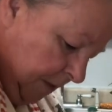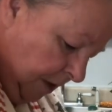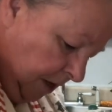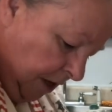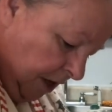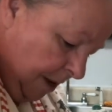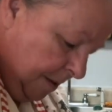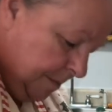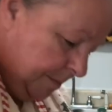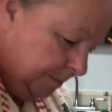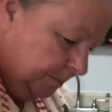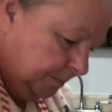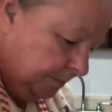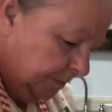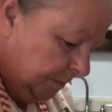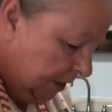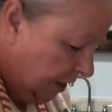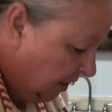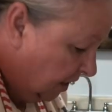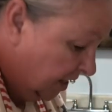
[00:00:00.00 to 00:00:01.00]
Yeah,
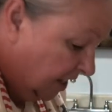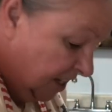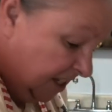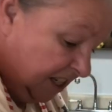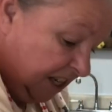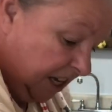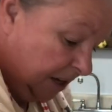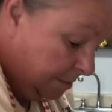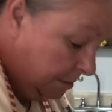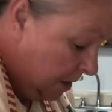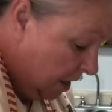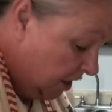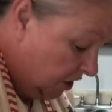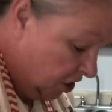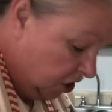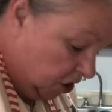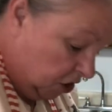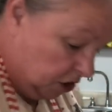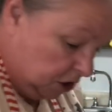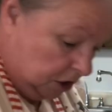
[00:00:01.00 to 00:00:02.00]
it doesn't take
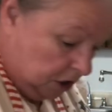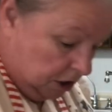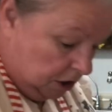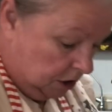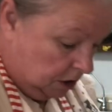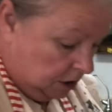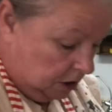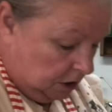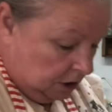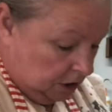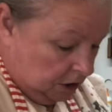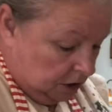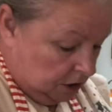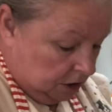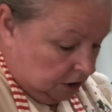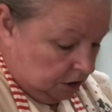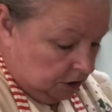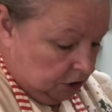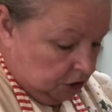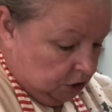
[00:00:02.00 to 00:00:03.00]
much
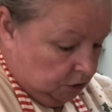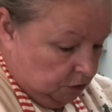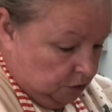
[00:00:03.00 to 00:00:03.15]
to